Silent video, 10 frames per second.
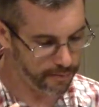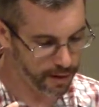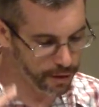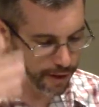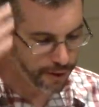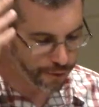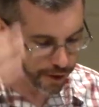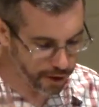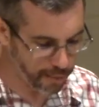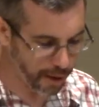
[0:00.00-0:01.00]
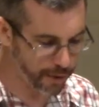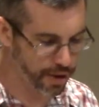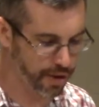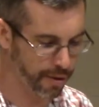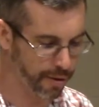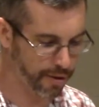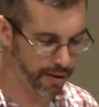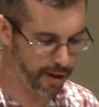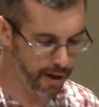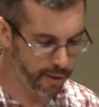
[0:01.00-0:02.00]
You have to fill your mind with truth.
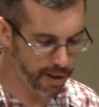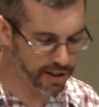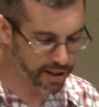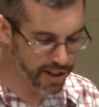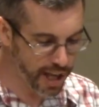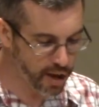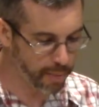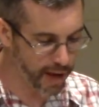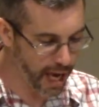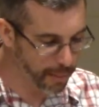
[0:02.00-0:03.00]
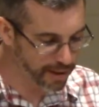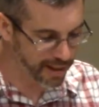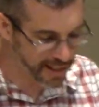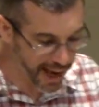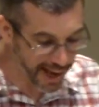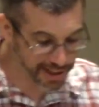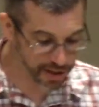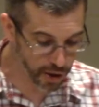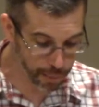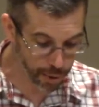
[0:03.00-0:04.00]
He says, then you'll be able to
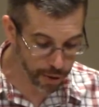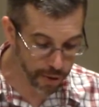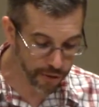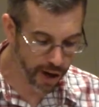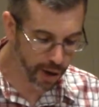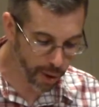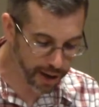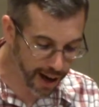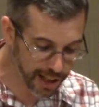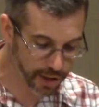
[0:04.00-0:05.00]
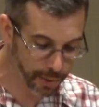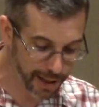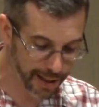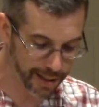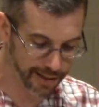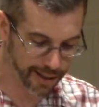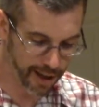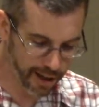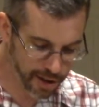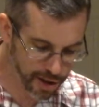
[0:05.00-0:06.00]
test and approve what God's will is,
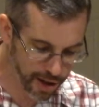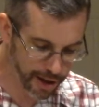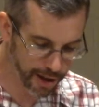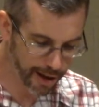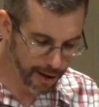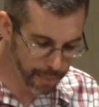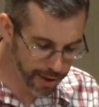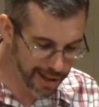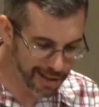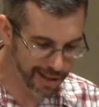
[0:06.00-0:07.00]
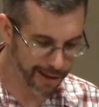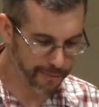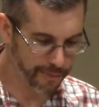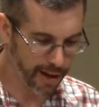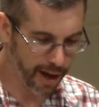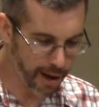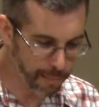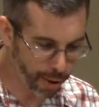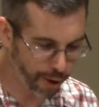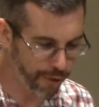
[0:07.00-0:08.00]
his good, pleasing, and
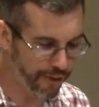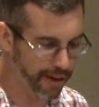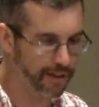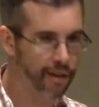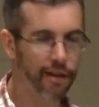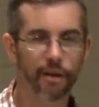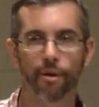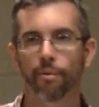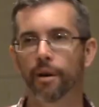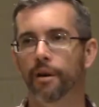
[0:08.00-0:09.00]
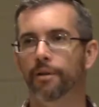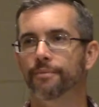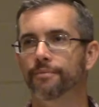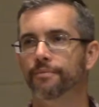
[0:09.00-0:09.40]
perfect will.